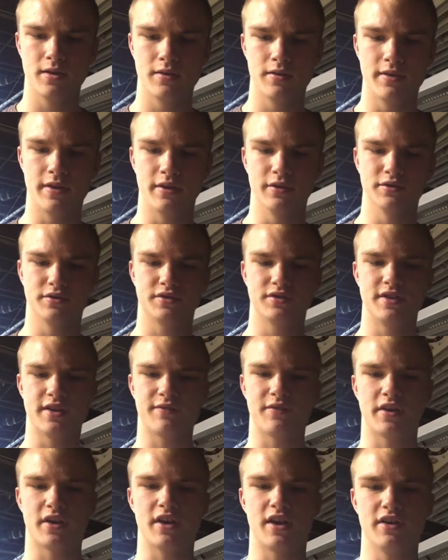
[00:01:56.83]
those
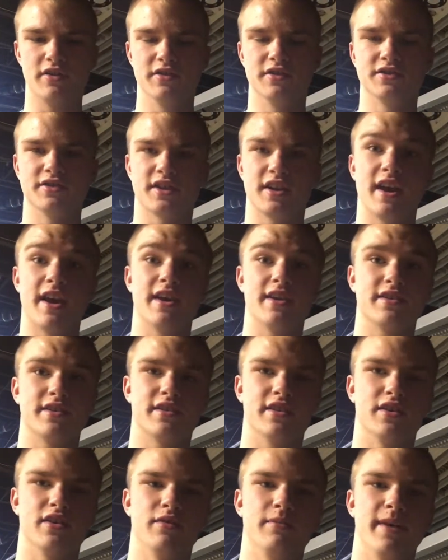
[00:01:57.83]
different colors again
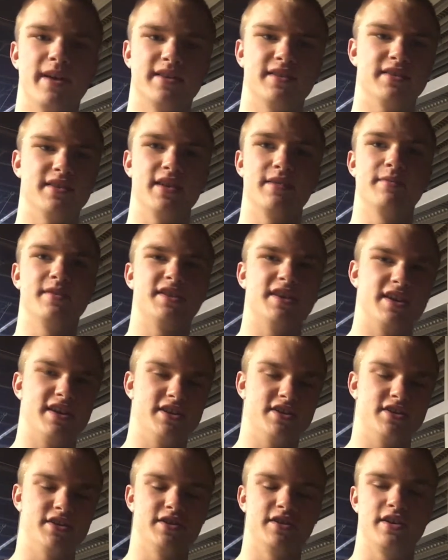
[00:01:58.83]
can go back to the
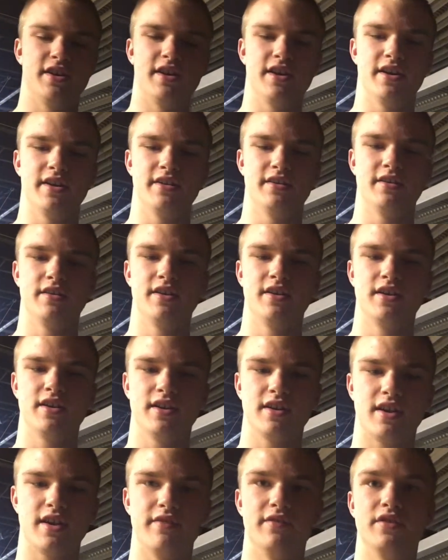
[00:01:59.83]
imitation and
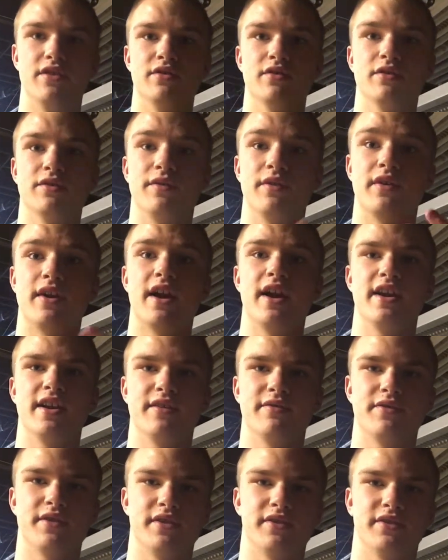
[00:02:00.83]
giving you a variety
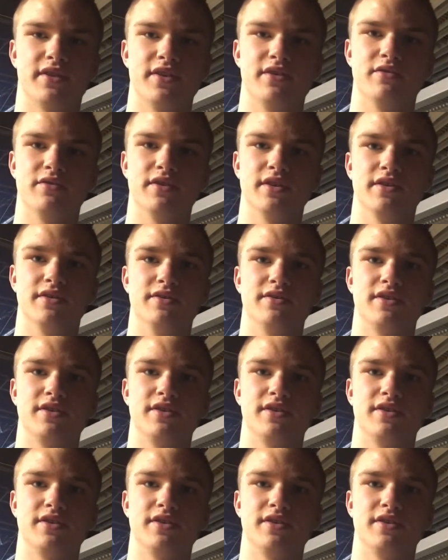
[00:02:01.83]
of things that you can